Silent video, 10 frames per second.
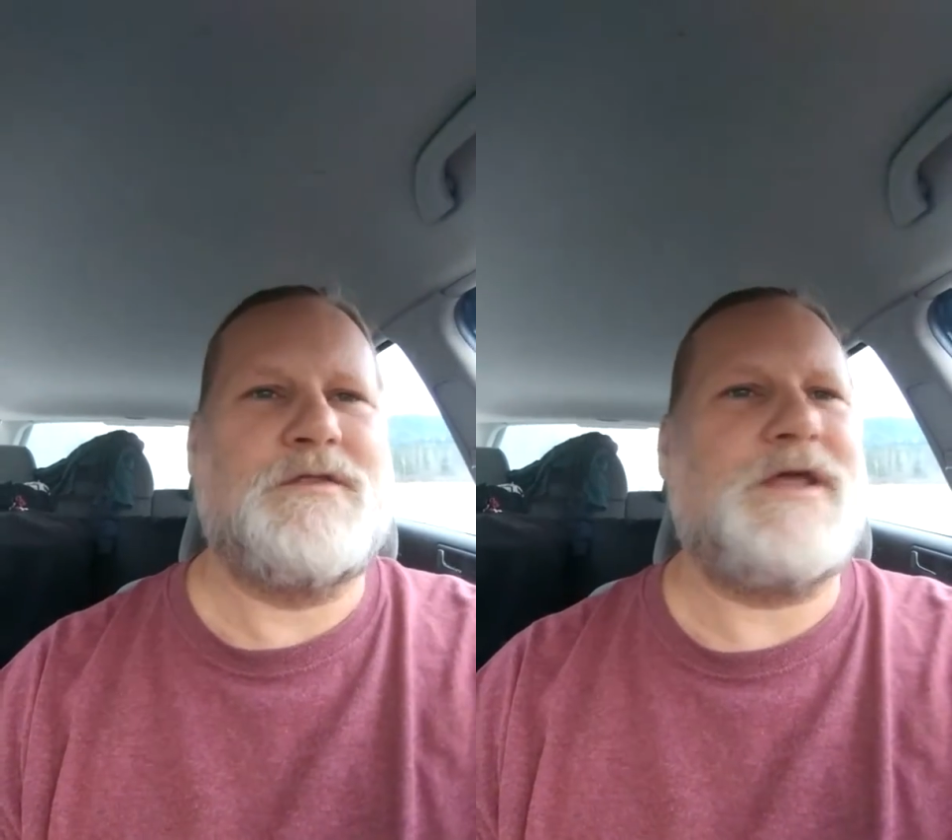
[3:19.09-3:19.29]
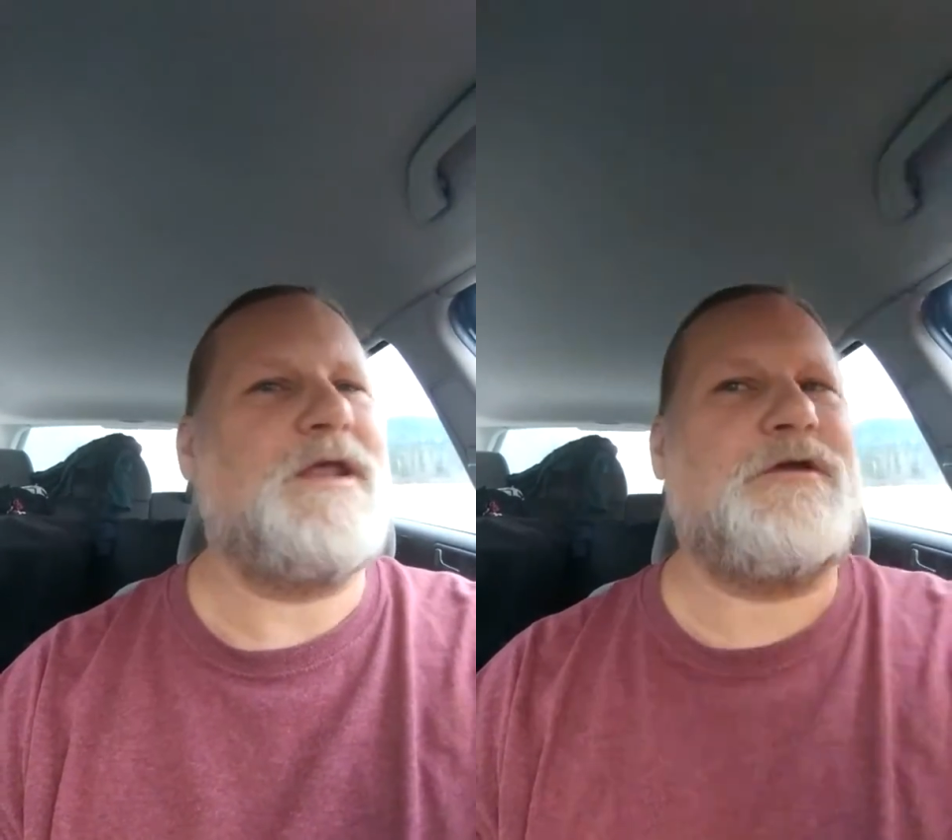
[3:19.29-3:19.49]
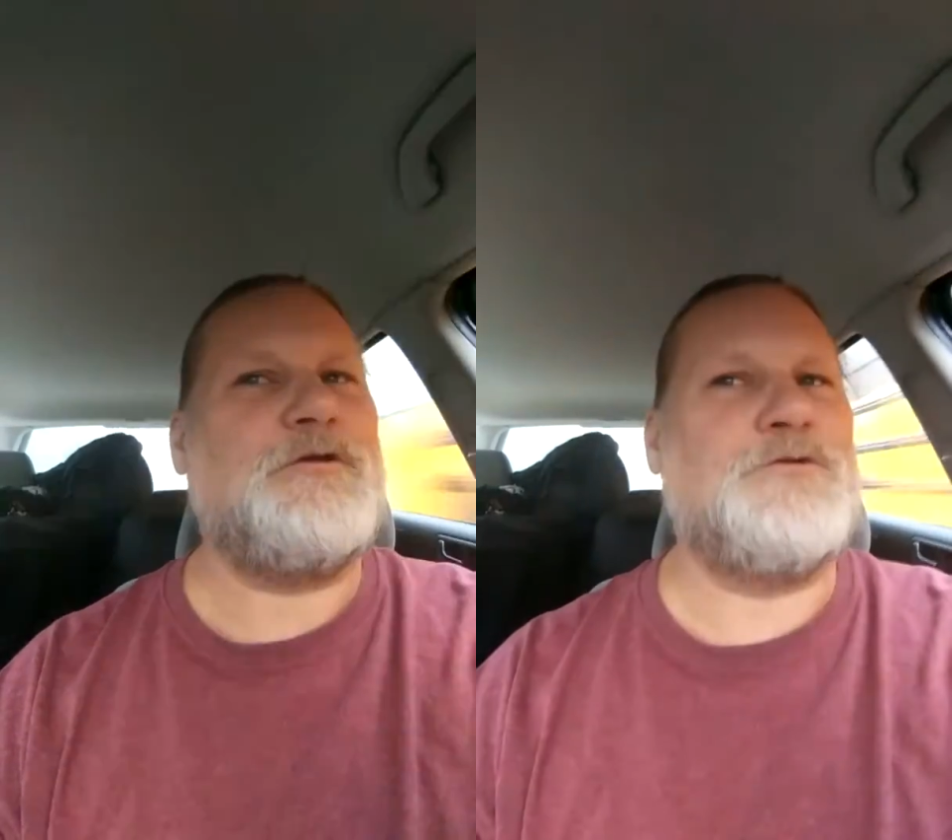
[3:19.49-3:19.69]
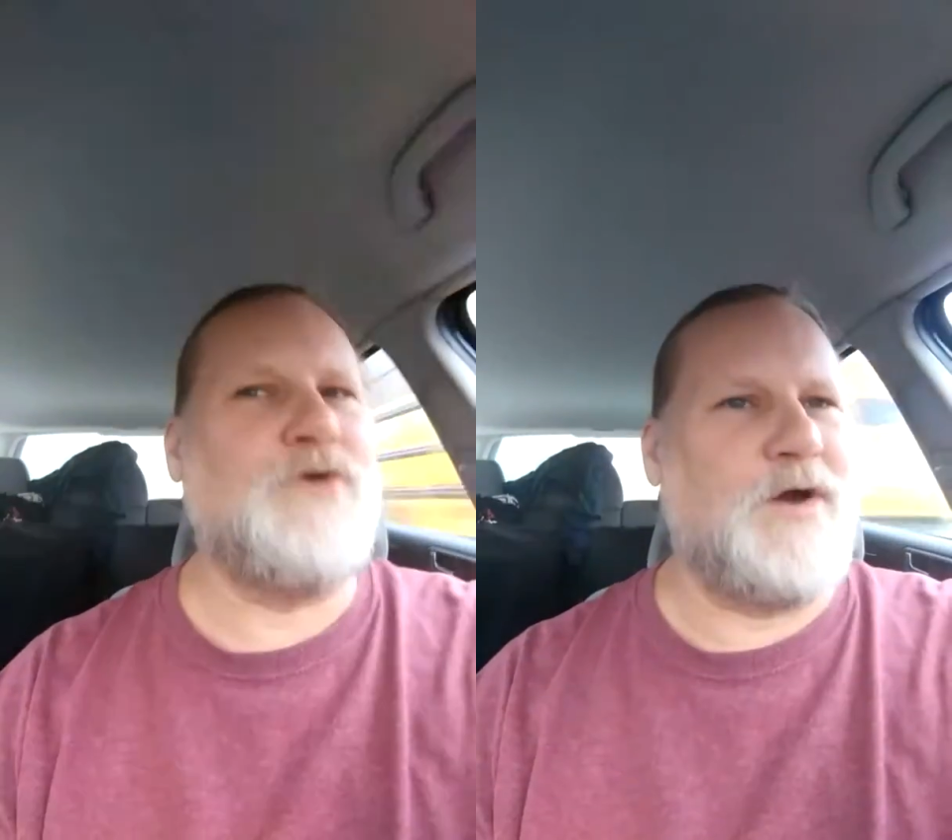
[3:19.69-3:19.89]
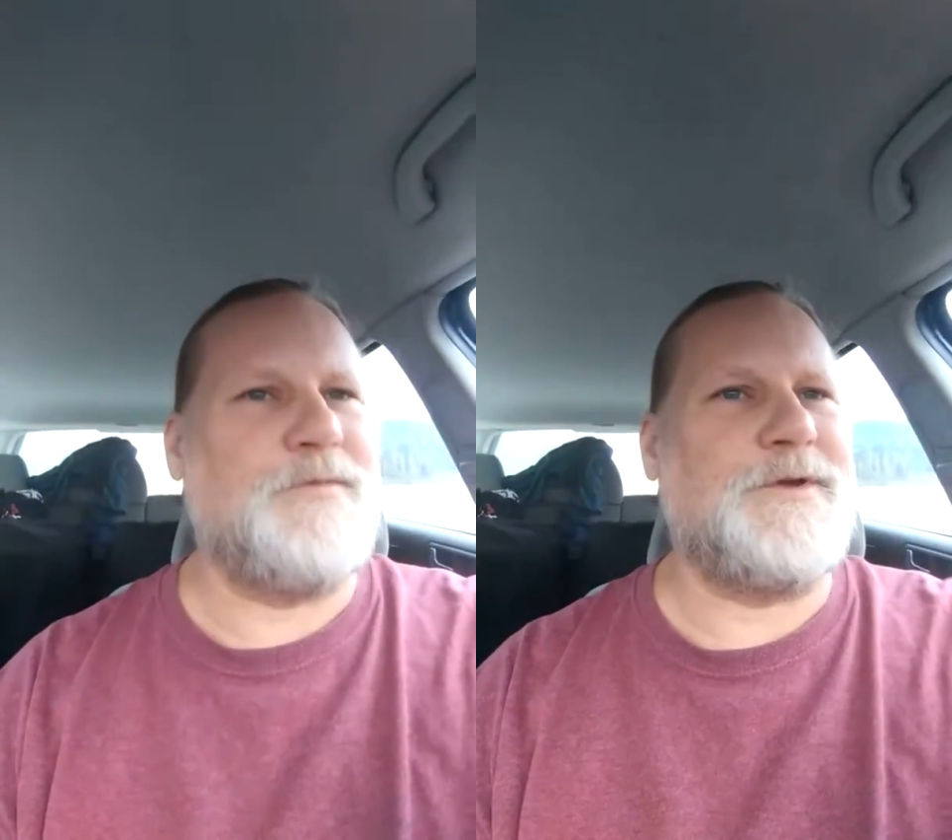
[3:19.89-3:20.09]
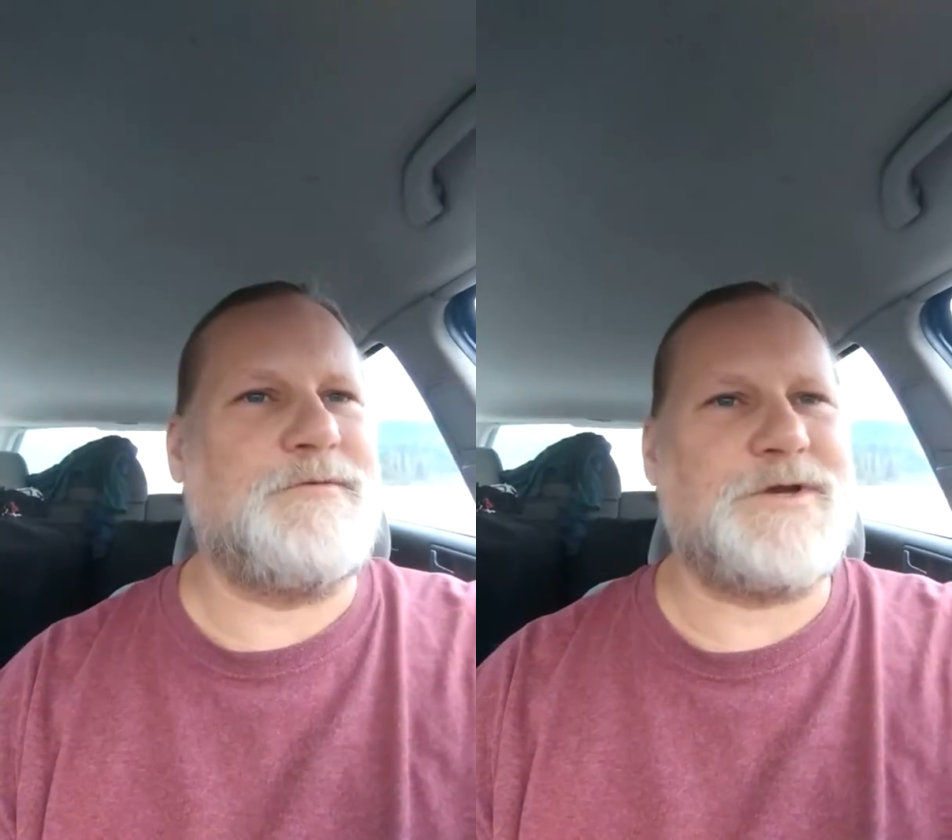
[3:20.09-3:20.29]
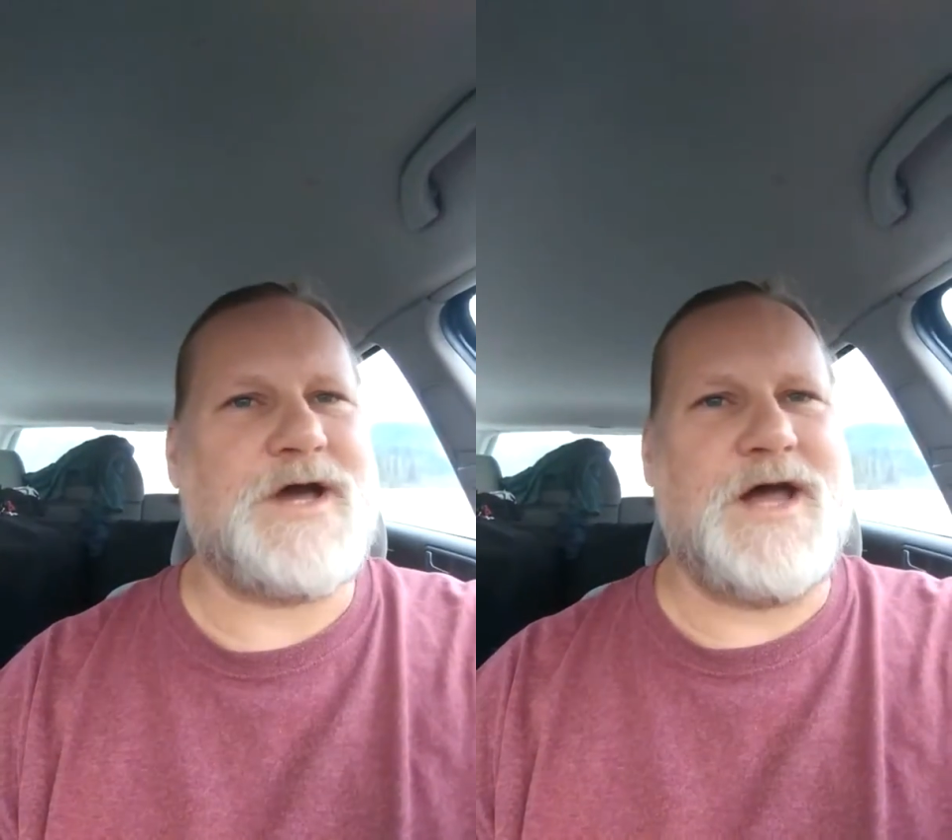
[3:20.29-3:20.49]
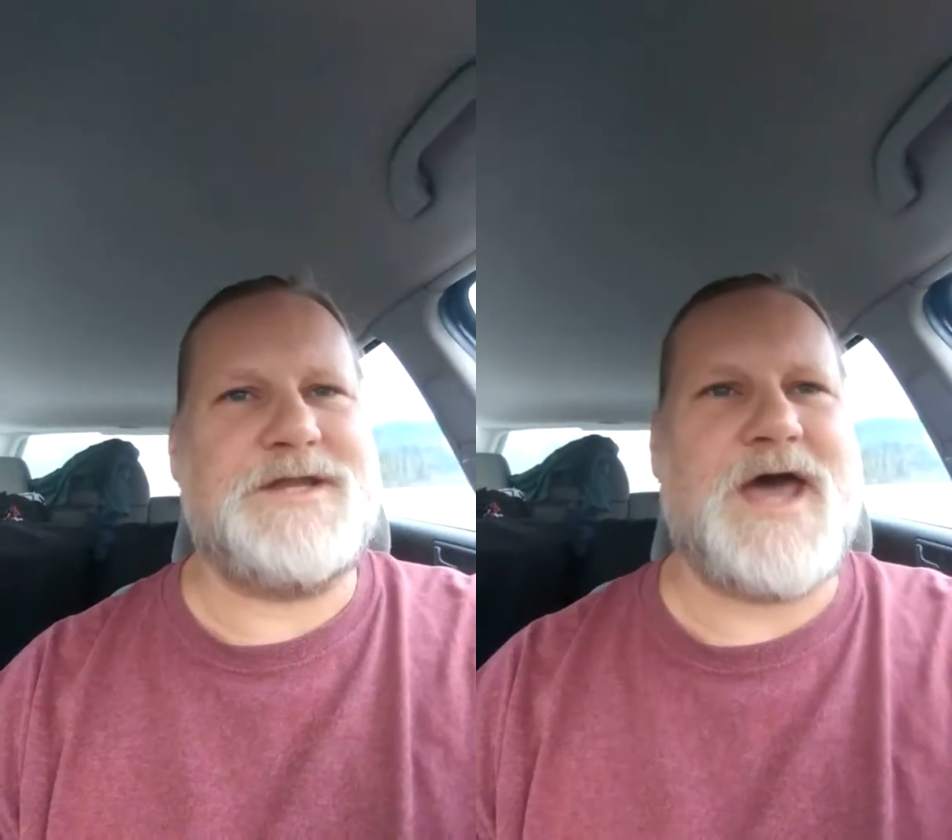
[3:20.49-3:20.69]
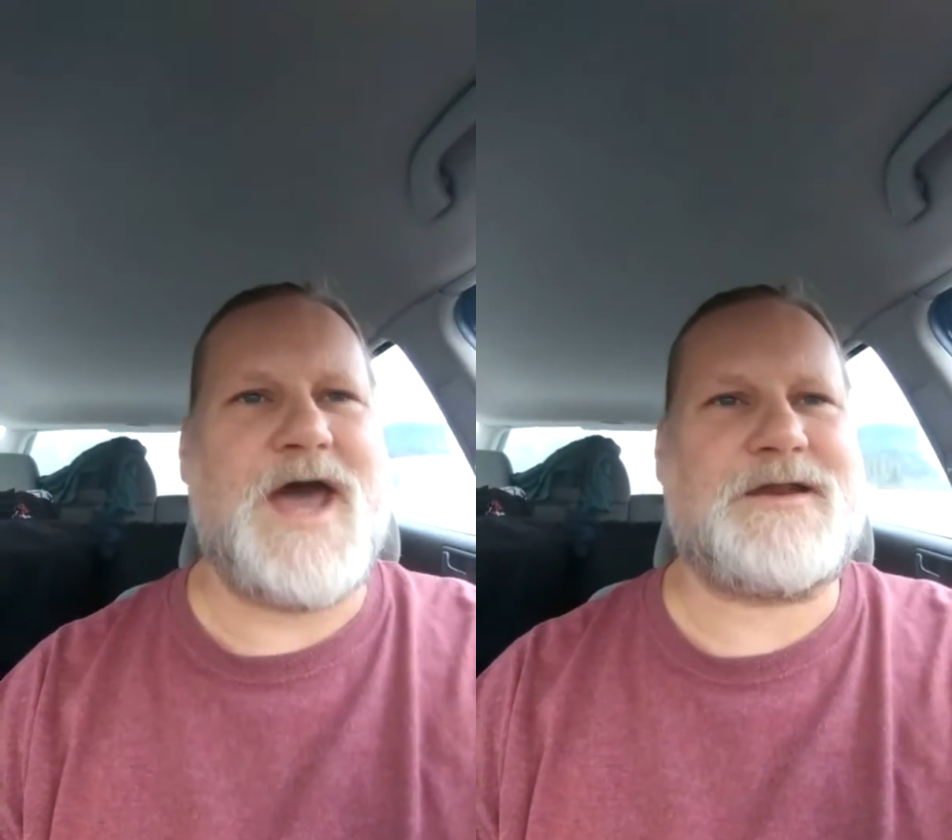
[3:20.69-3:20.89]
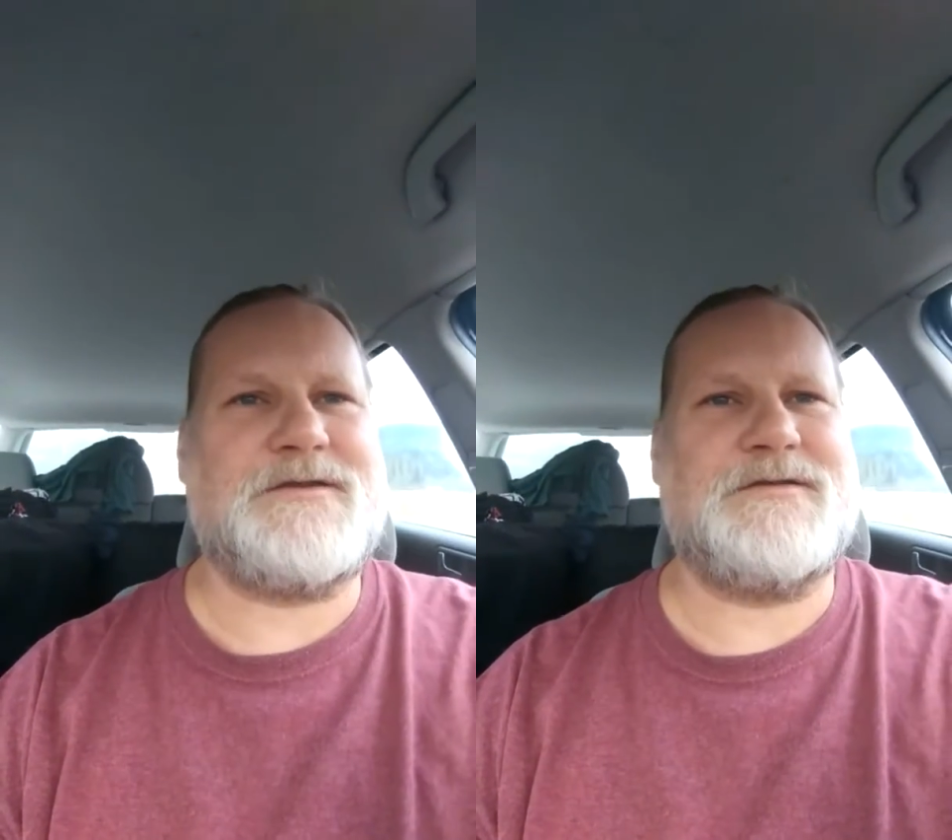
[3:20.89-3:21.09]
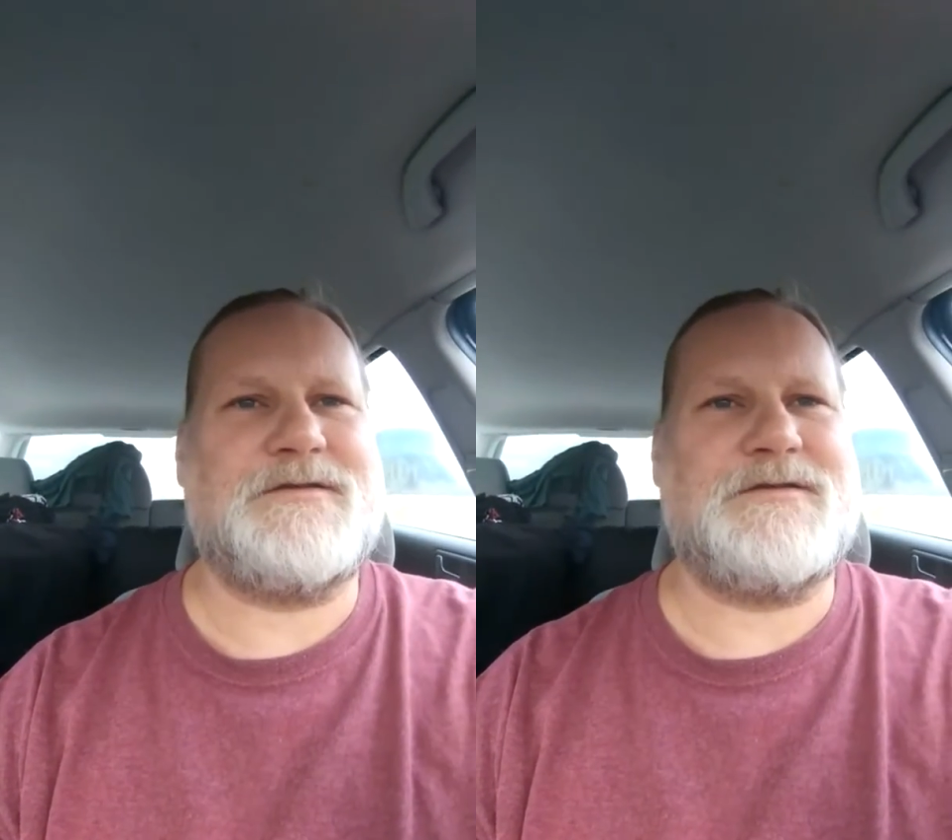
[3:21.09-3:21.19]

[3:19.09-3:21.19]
then they normally would contact